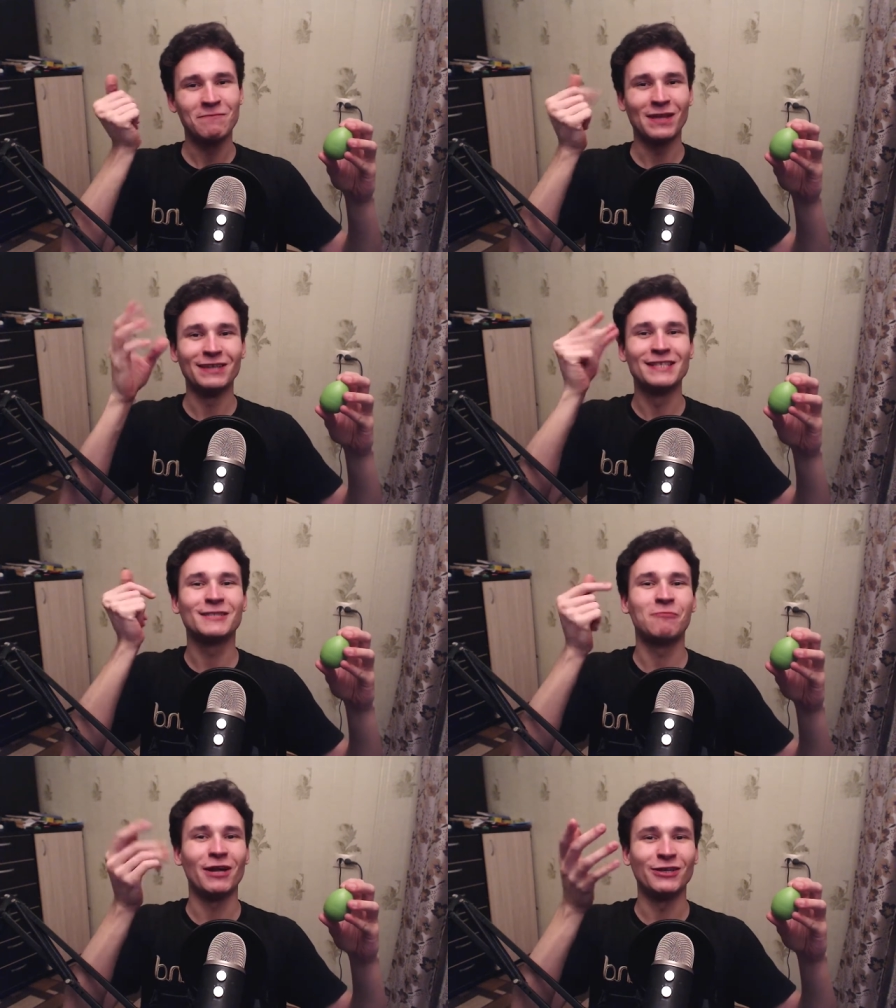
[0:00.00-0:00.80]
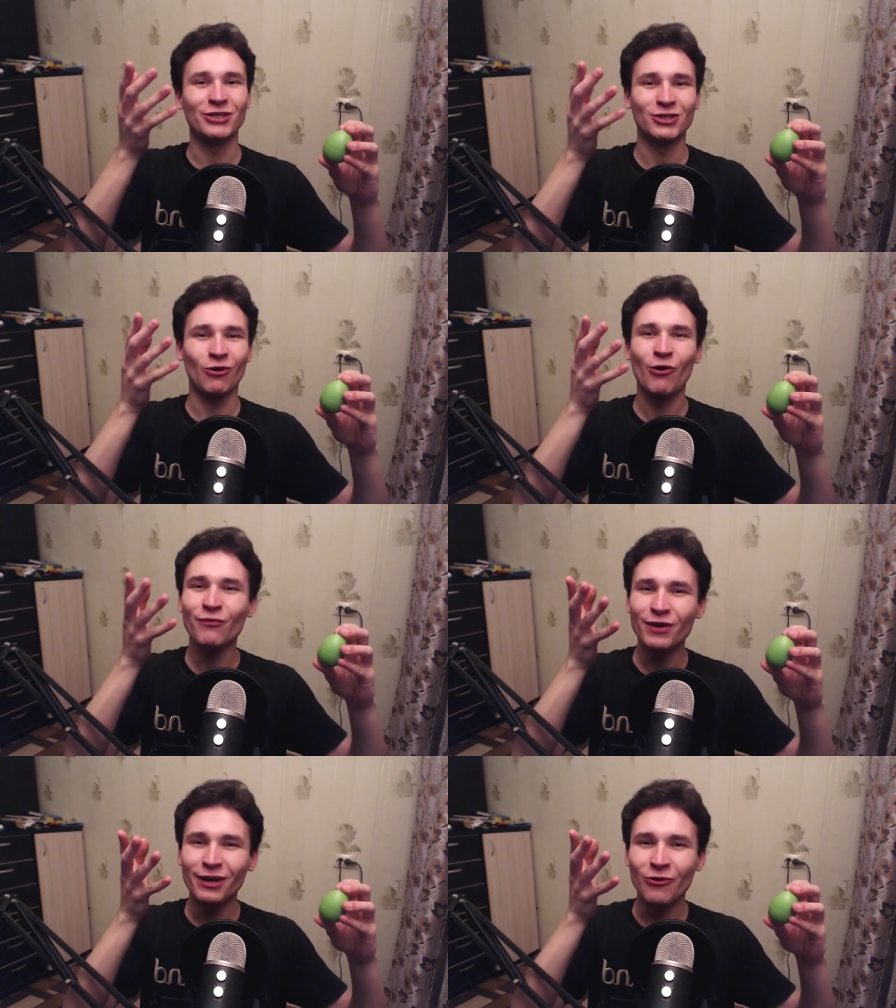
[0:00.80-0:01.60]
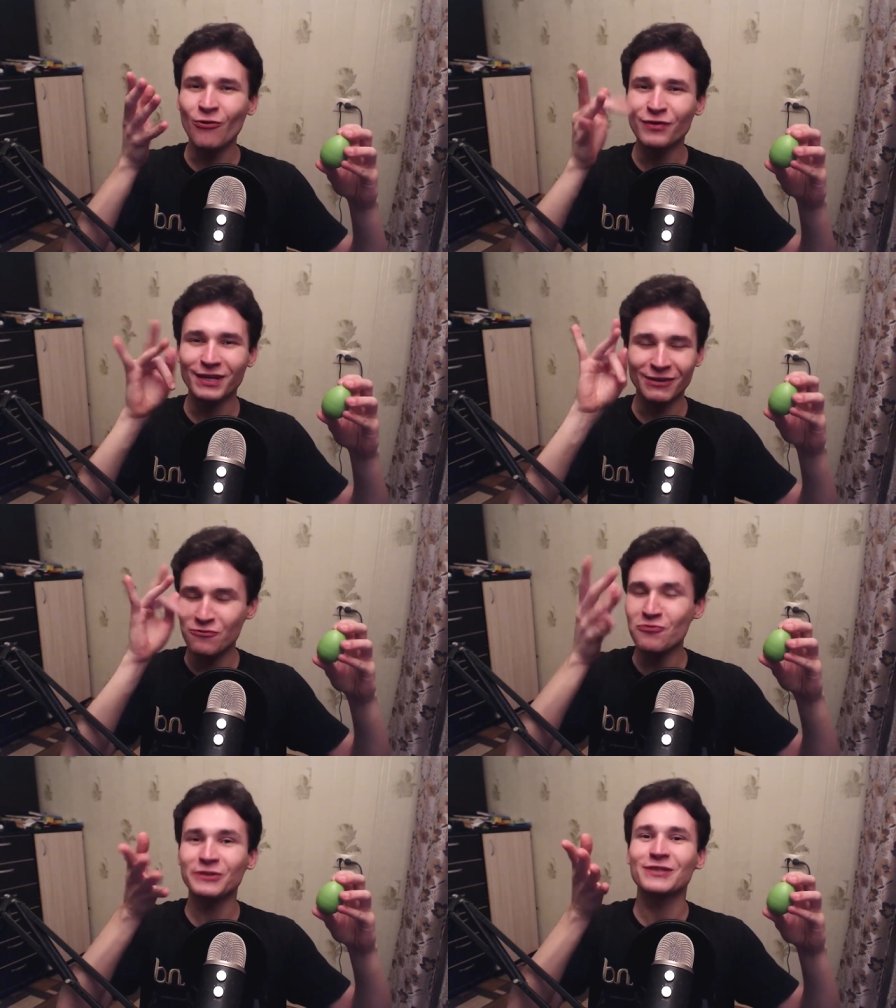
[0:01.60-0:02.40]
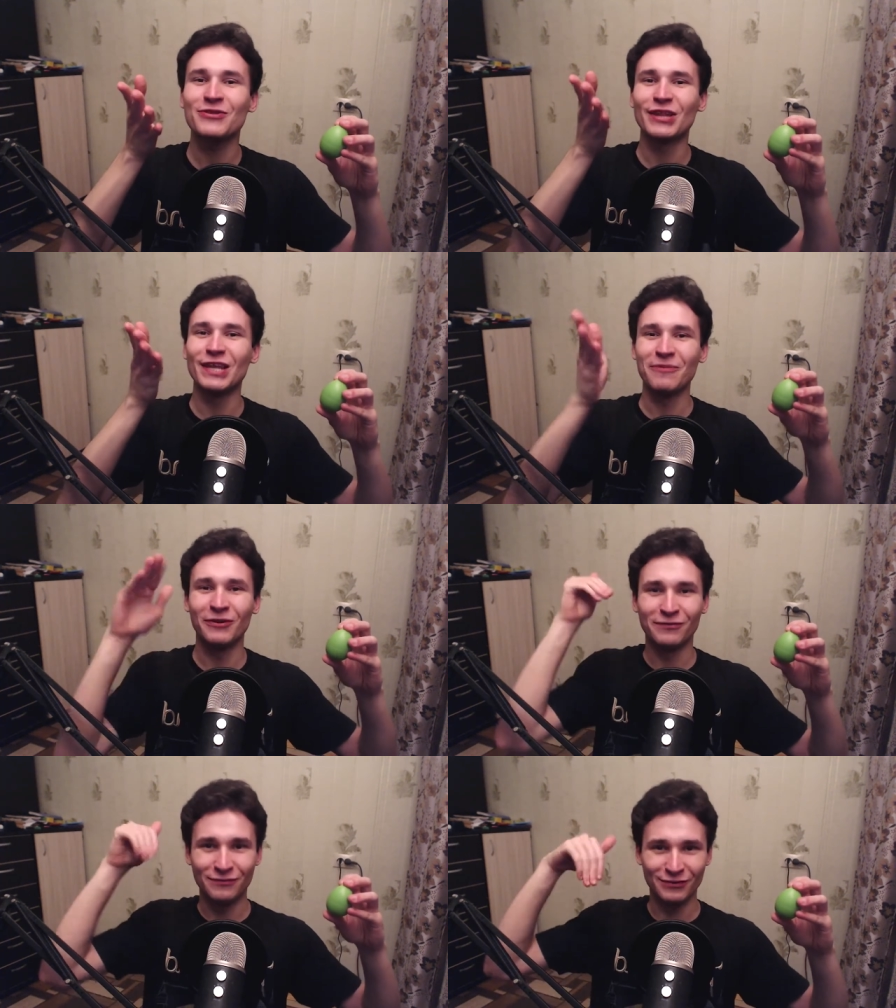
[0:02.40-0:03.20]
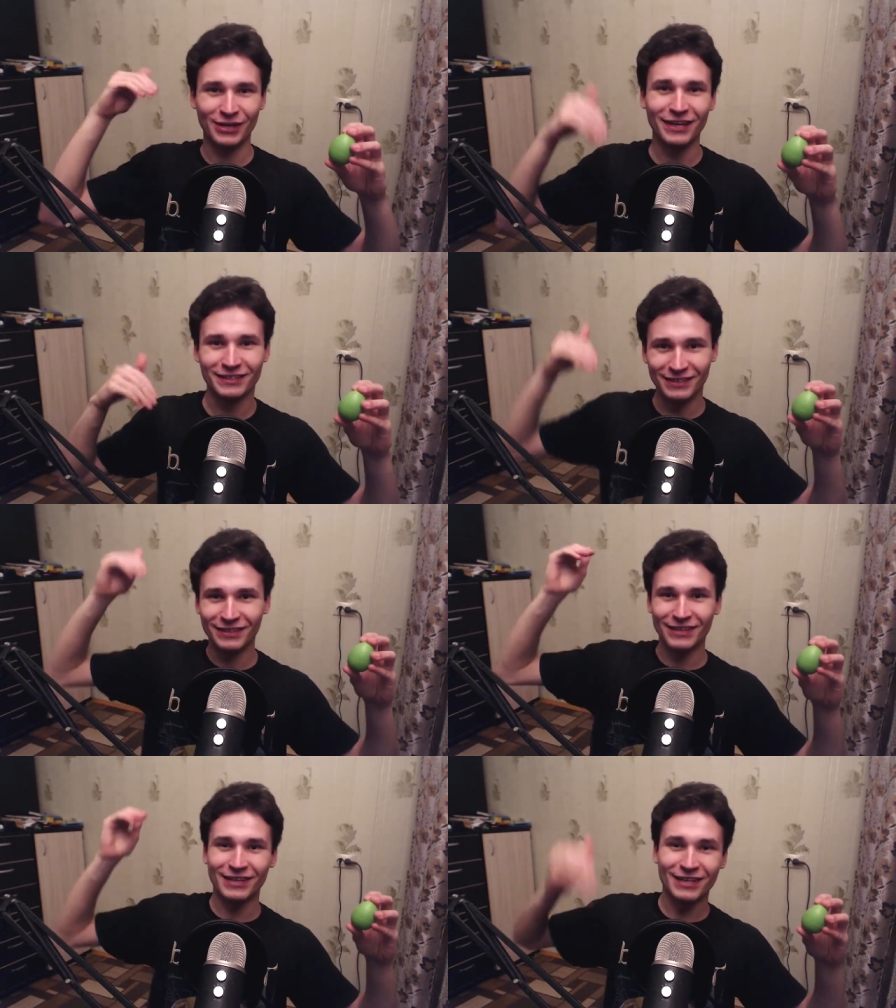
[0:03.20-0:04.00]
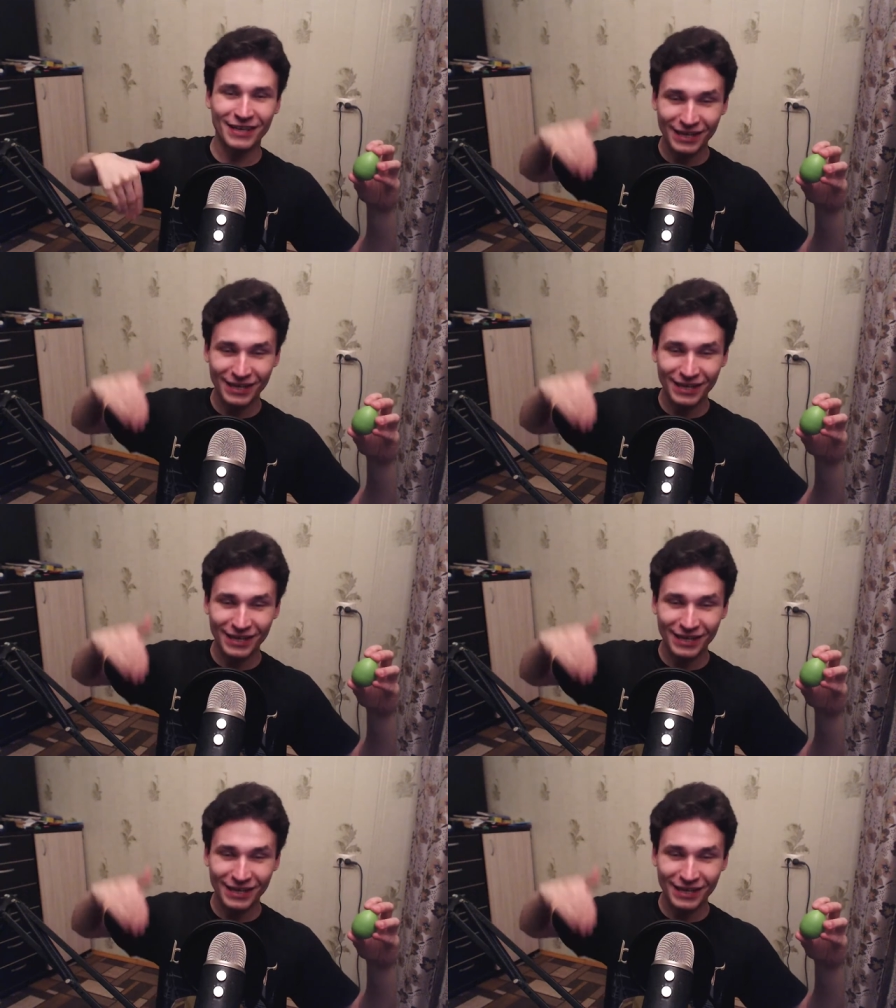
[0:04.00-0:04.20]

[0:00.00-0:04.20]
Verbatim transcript: in spanish over over what's the name of uh, it in uh,